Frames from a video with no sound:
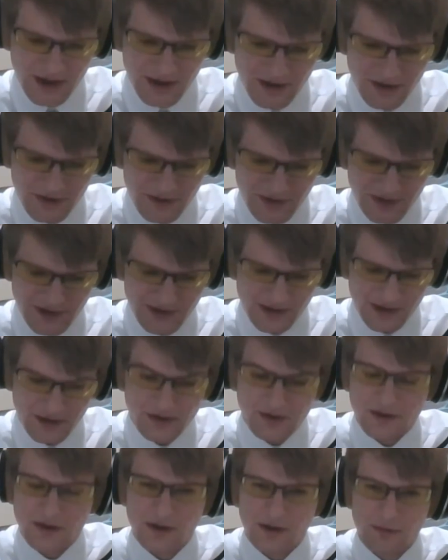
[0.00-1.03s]
There's a
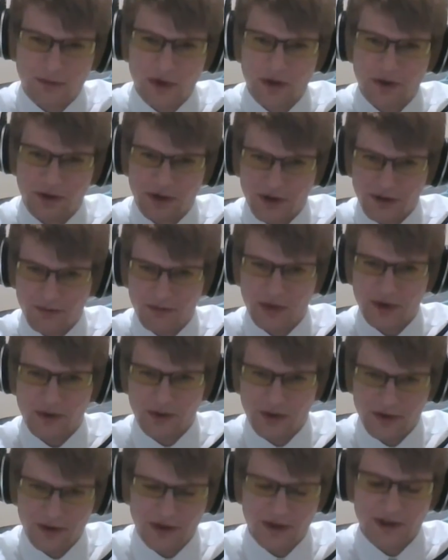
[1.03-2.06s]
single ear mode on
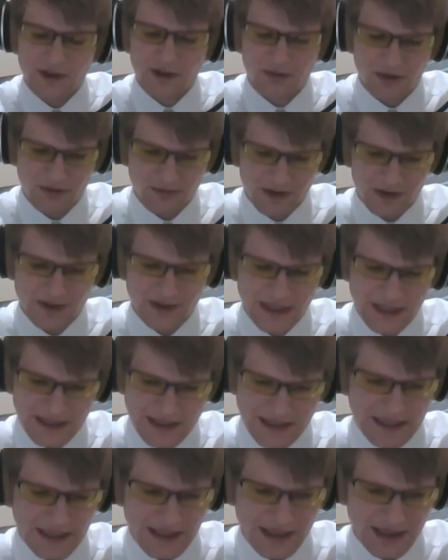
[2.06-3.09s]
both the W1s and
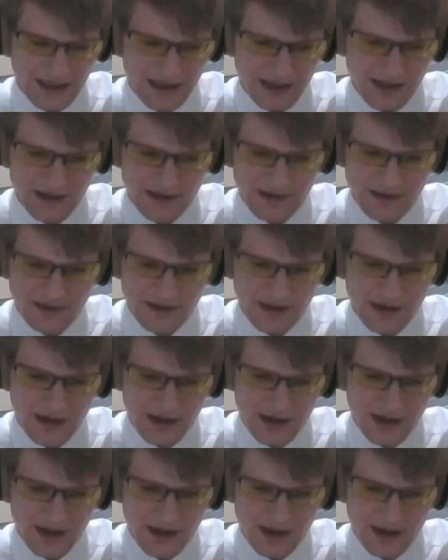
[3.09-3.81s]
the AIs,